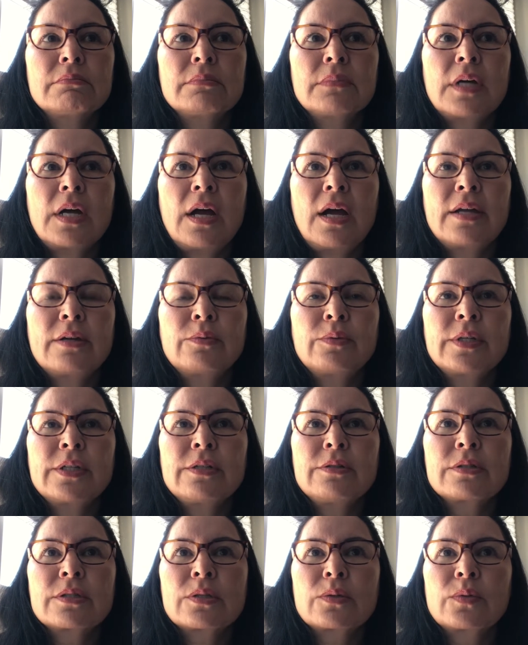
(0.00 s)
I don't want to
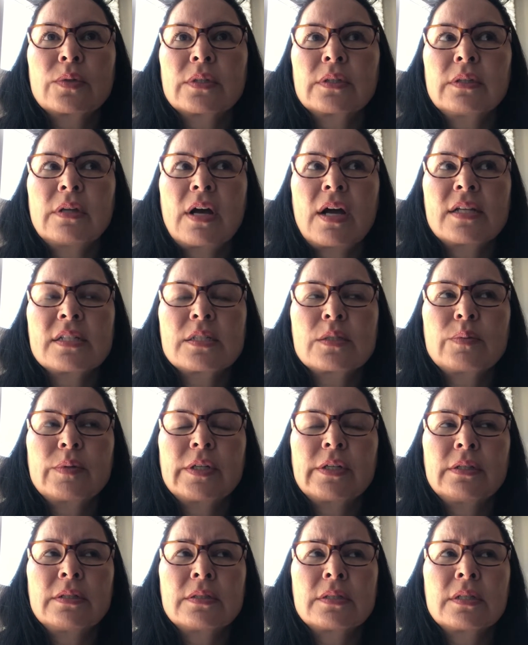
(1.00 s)
use the word lost,
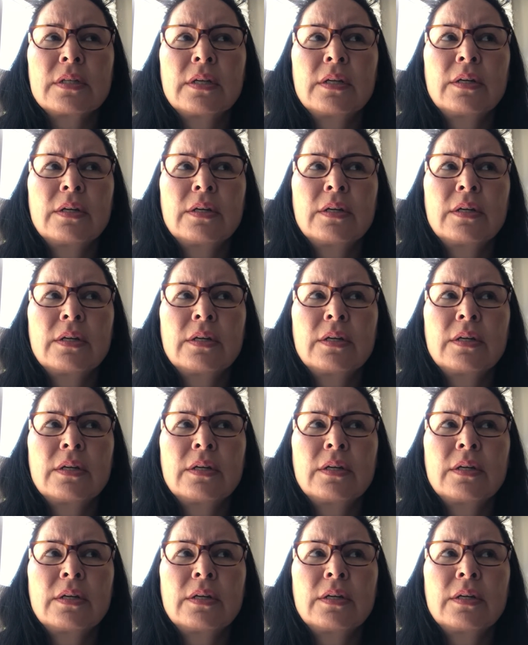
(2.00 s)
but